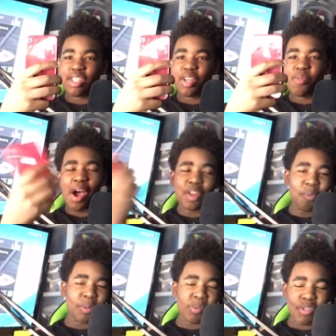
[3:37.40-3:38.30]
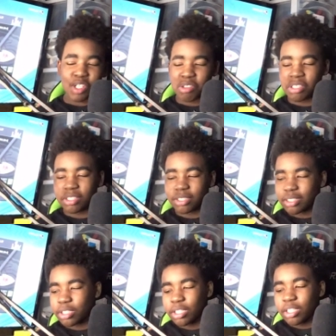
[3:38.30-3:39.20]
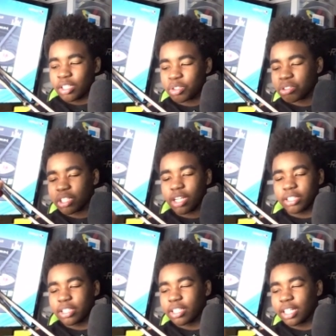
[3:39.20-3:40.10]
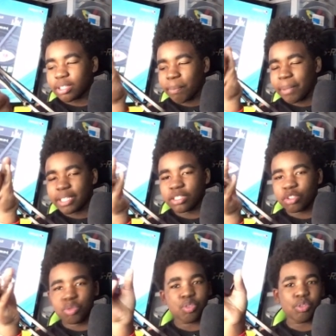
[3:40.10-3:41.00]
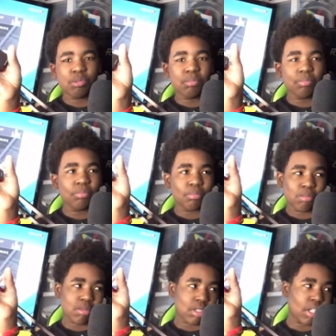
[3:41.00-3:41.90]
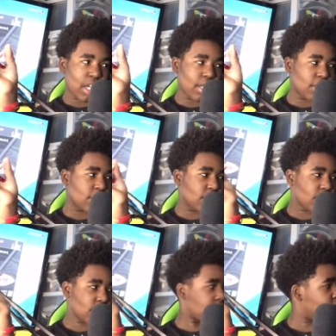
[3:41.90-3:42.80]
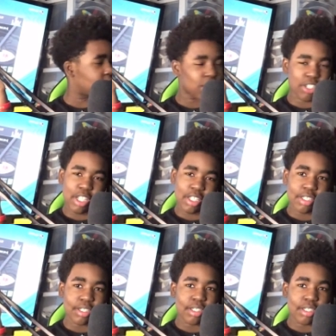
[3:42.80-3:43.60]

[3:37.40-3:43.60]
Why do you wanna move to Houston? Houston, I think, got the best YouTube creators, content creators.